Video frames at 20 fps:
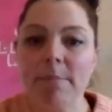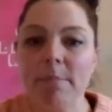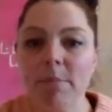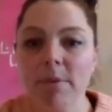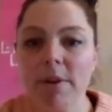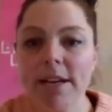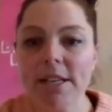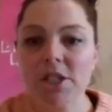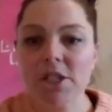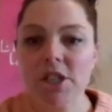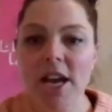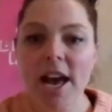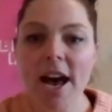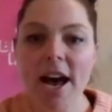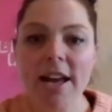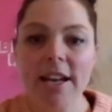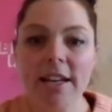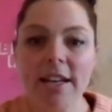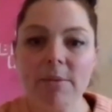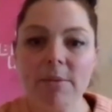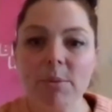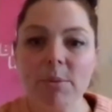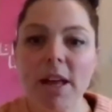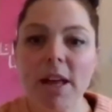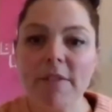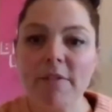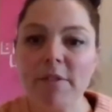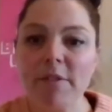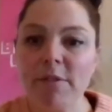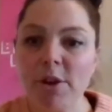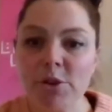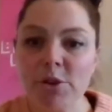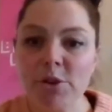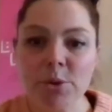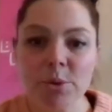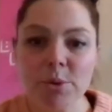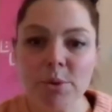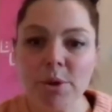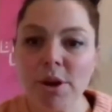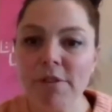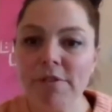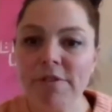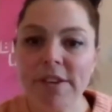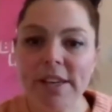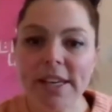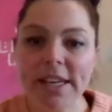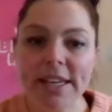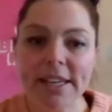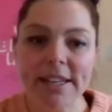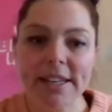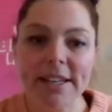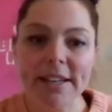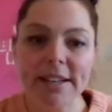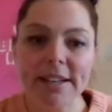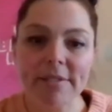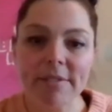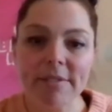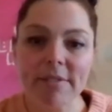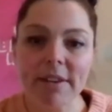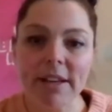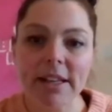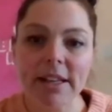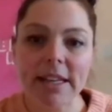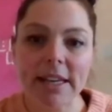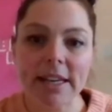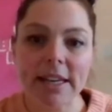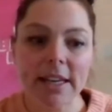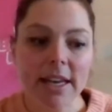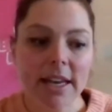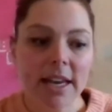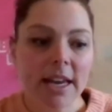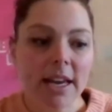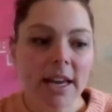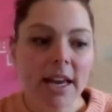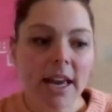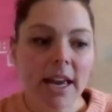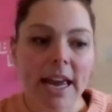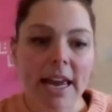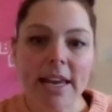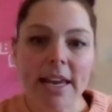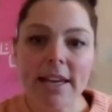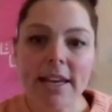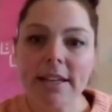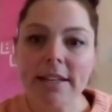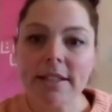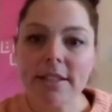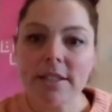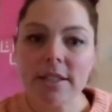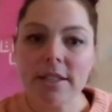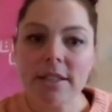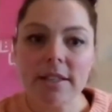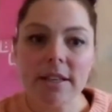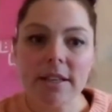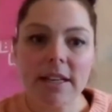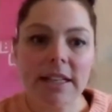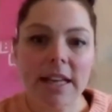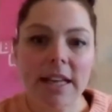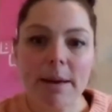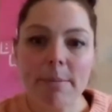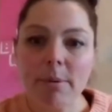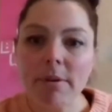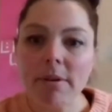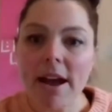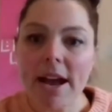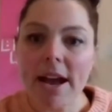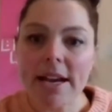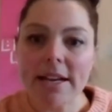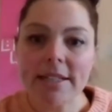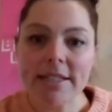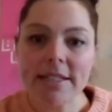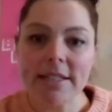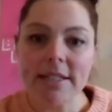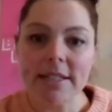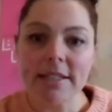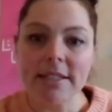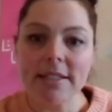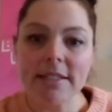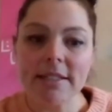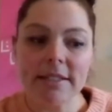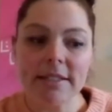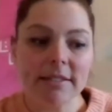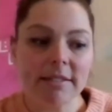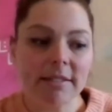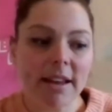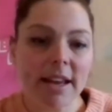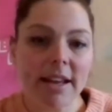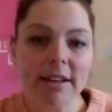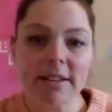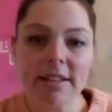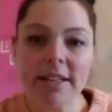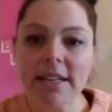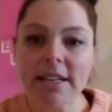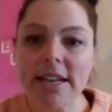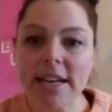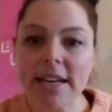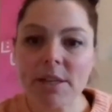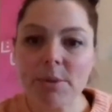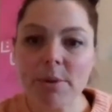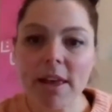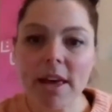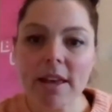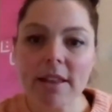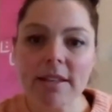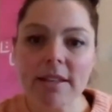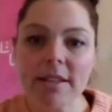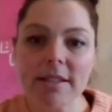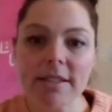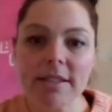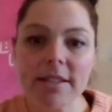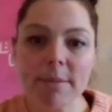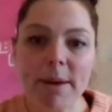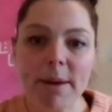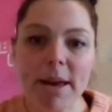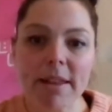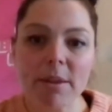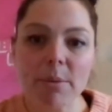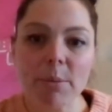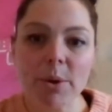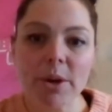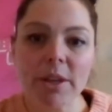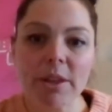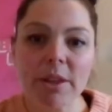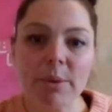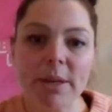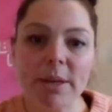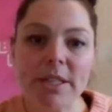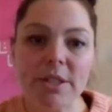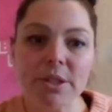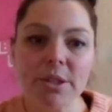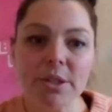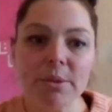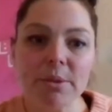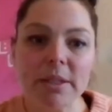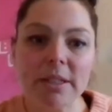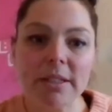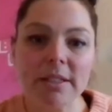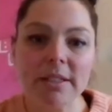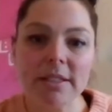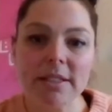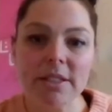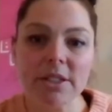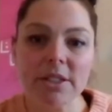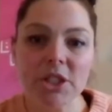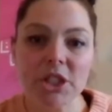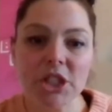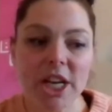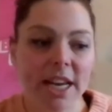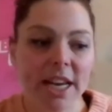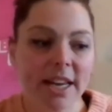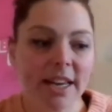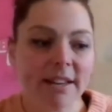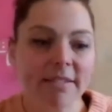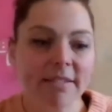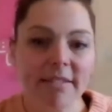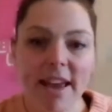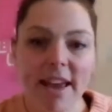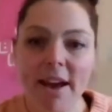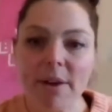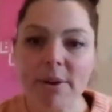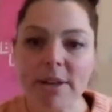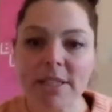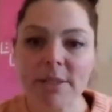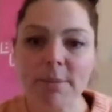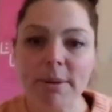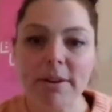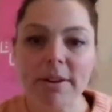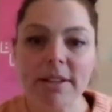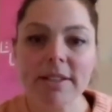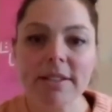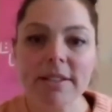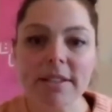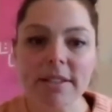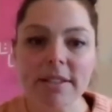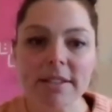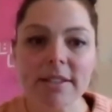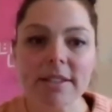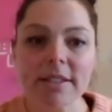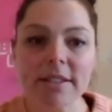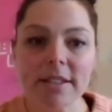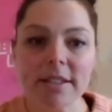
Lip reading: reach out and we'll have a virtual coffee, and really eager to collaborate and connect with others about the work that we do and to share our experiences.